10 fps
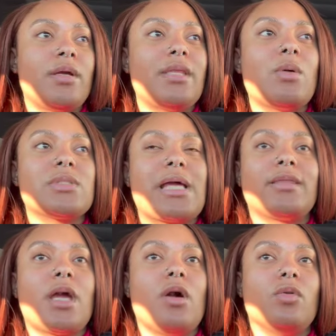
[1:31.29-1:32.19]
they was
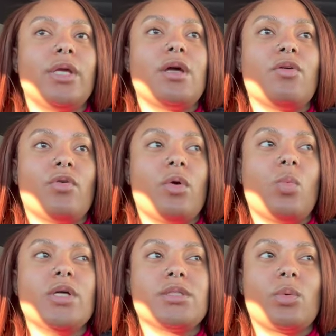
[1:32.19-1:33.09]
like they only cover it
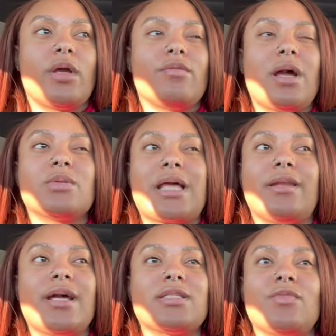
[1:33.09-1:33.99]
once or whatever. And I was like,
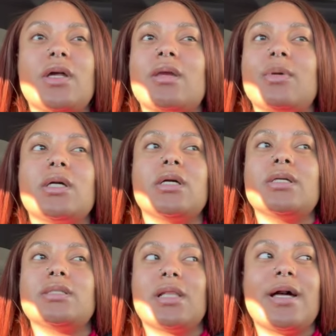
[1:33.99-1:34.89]
that's funny
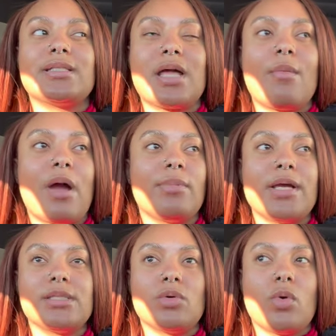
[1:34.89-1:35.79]
because the last time I
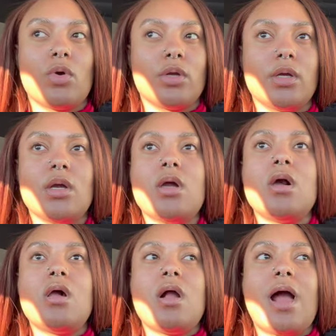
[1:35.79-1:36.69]
placed the order,
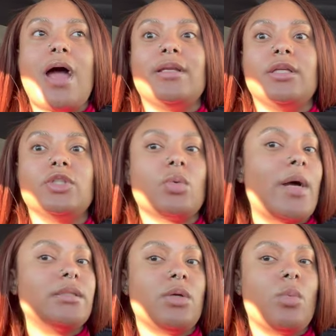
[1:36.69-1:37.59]
I did it
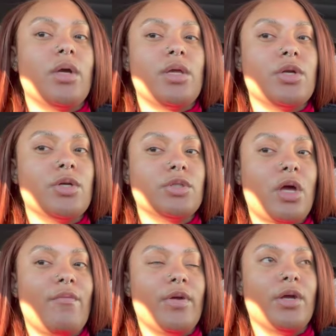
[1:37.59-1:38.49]
twice in one year. So
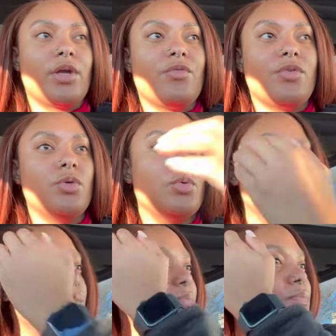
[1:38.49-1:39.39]
I'm very
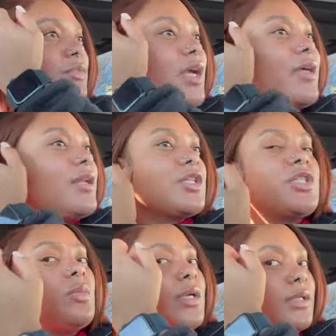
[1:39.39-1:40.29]
confused. And then
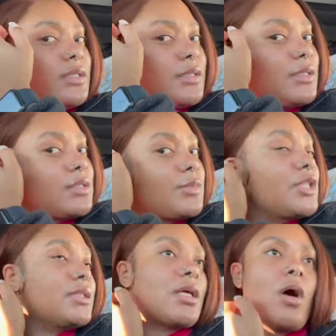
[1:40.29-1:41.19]
she went in the system.
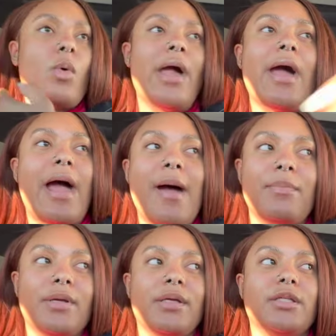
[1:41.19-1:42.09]
She saw what
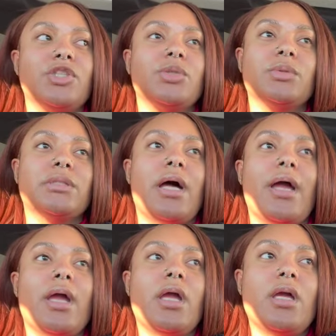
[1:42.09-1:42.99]
happened and she was like,